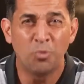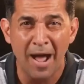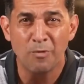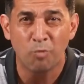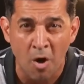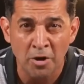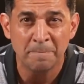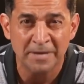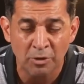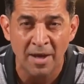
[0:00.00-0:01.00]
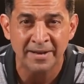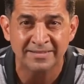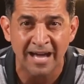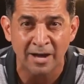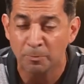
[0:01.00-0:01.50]
Do I want to be around
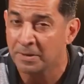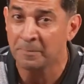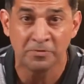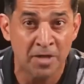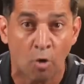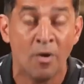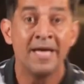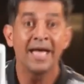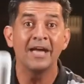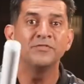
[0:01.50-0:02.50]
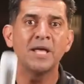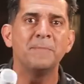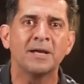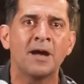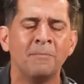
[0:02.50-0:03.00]
entitled people? No if they
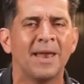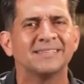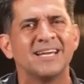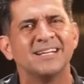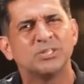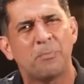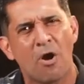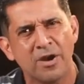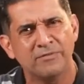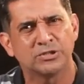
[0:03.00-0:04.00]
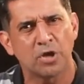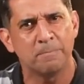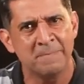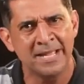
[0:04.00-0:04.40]
become like that is a part of it is on